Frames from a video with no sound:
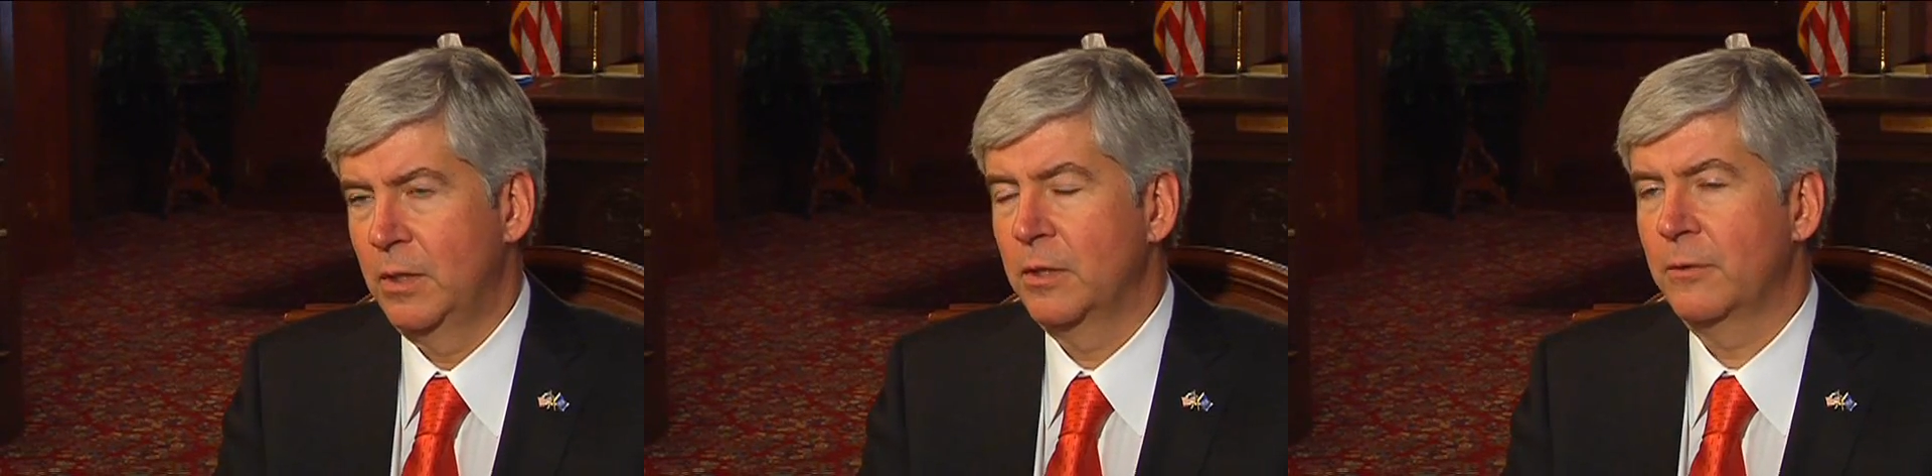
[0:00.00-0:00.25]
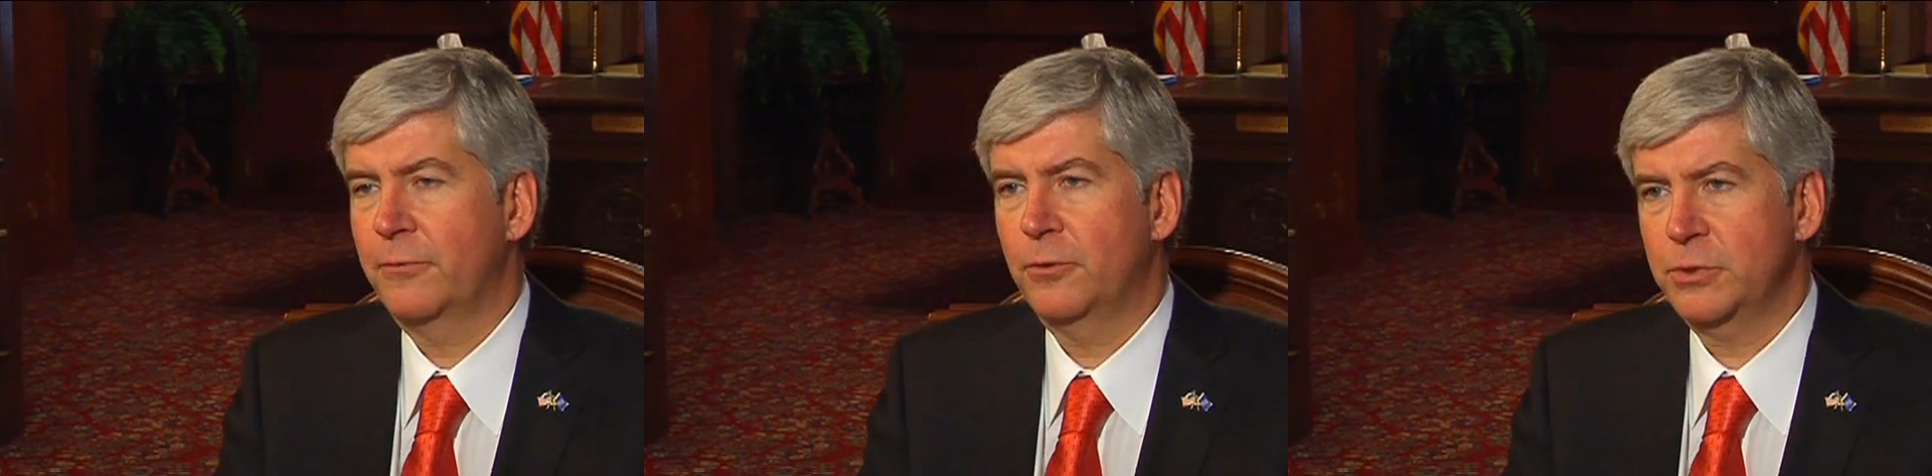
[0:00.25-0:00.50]

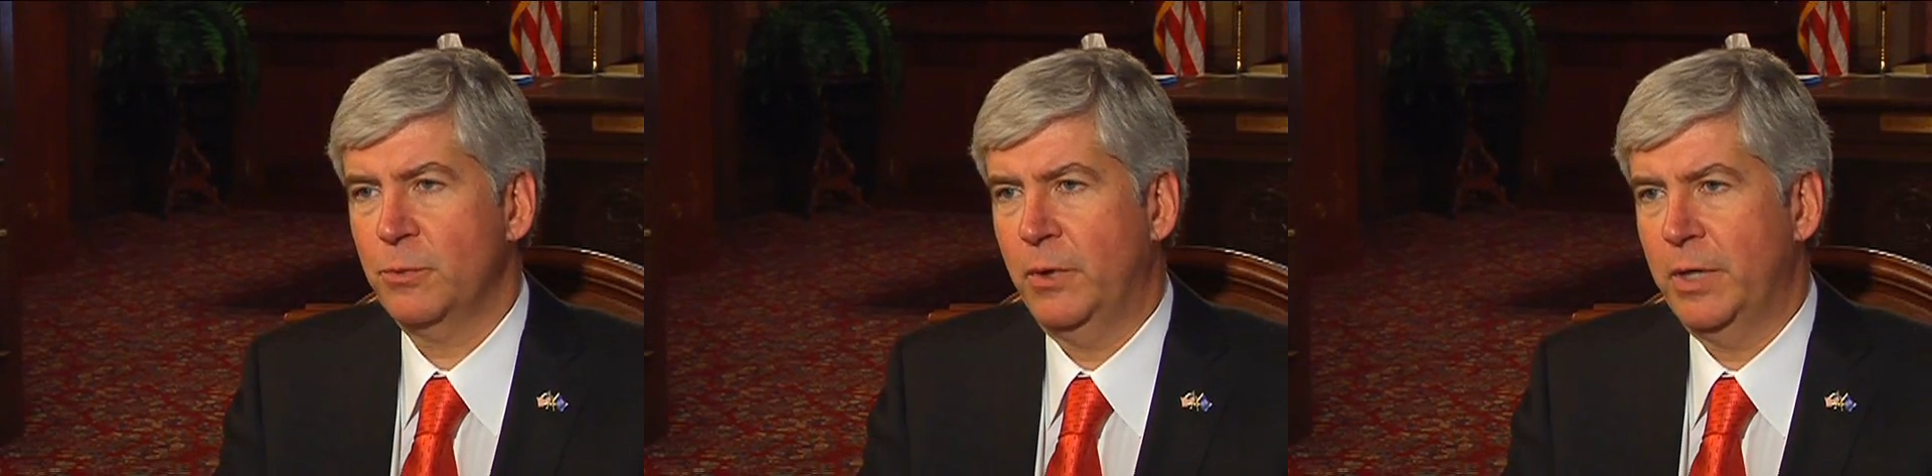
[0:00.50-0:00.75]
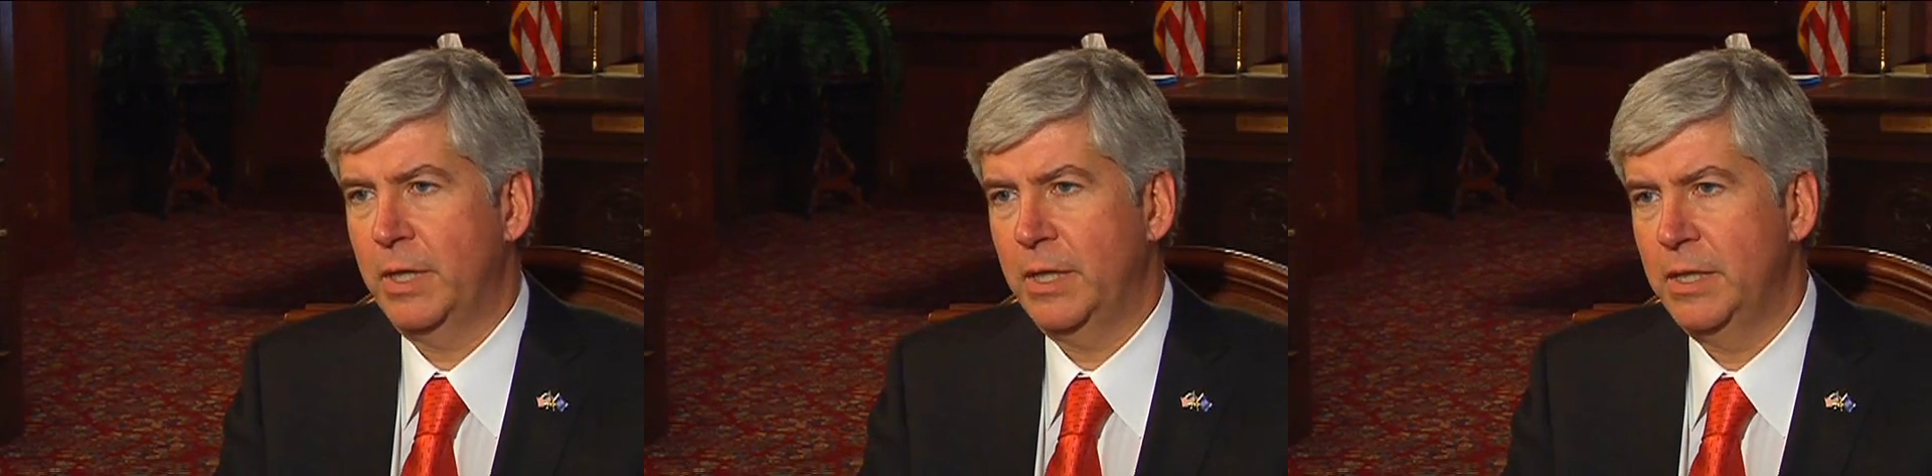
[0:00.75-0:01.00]
The first
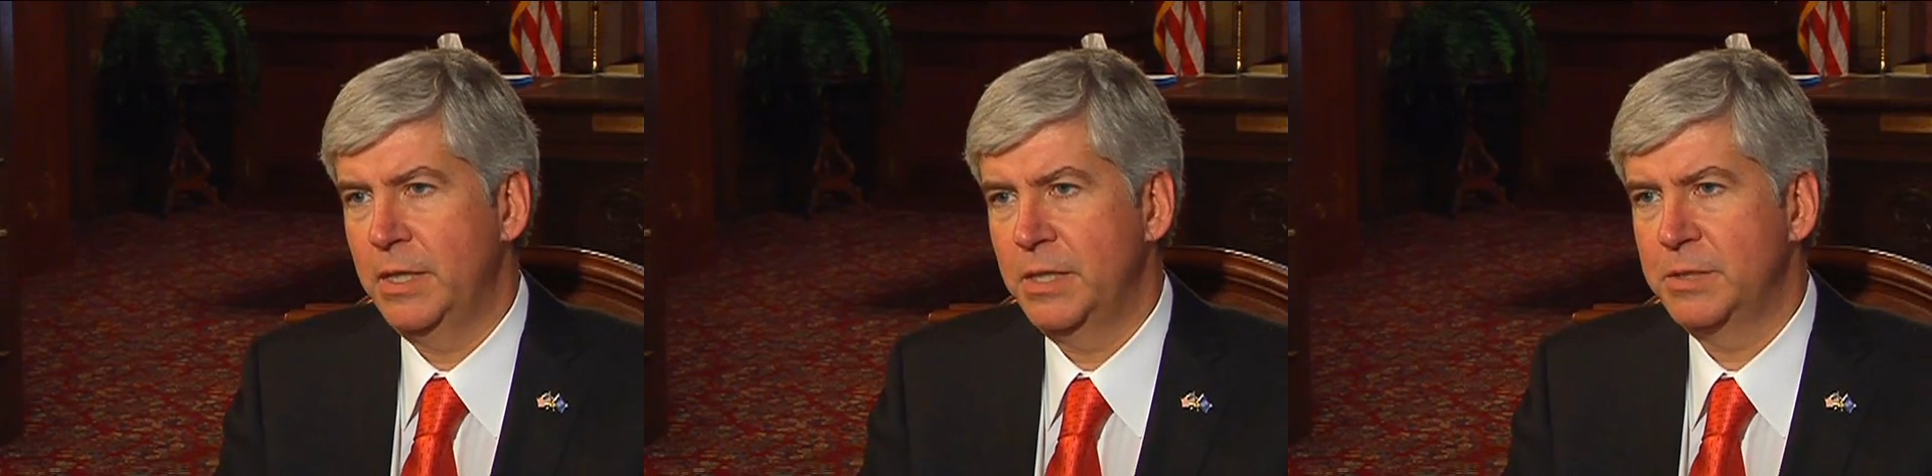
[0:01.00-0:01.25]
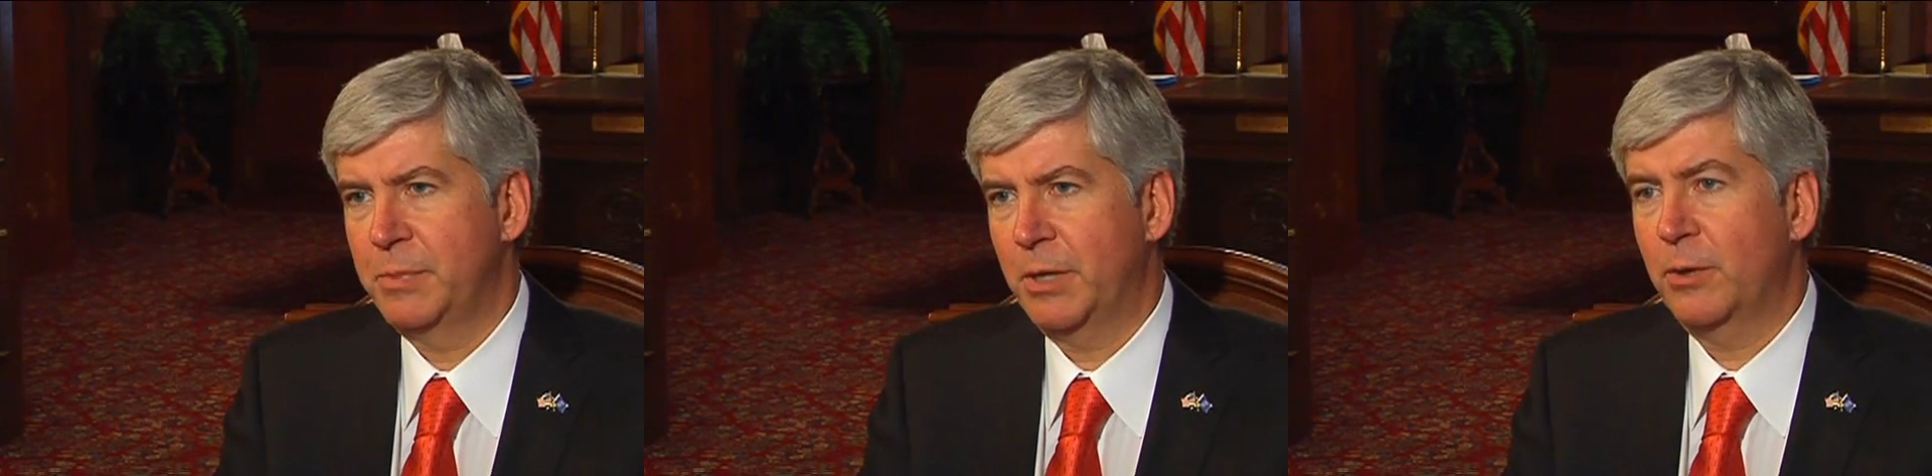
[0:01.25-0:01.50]
one
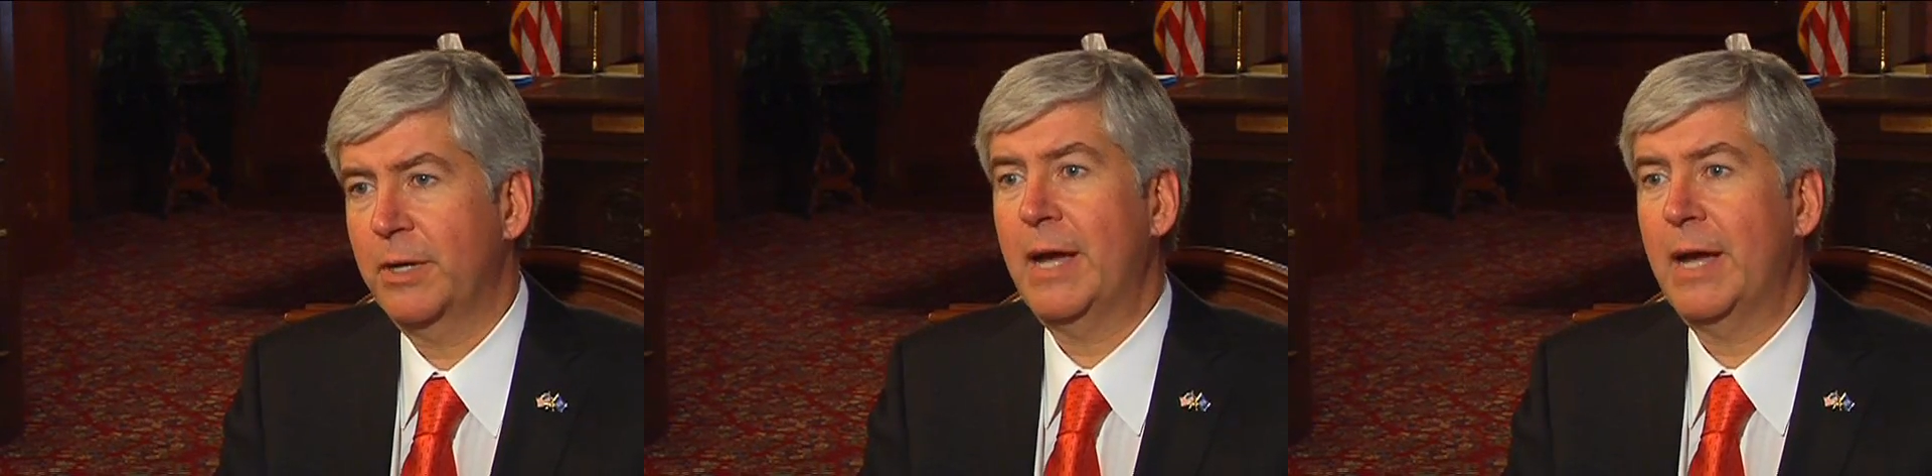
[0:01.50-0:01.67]
is better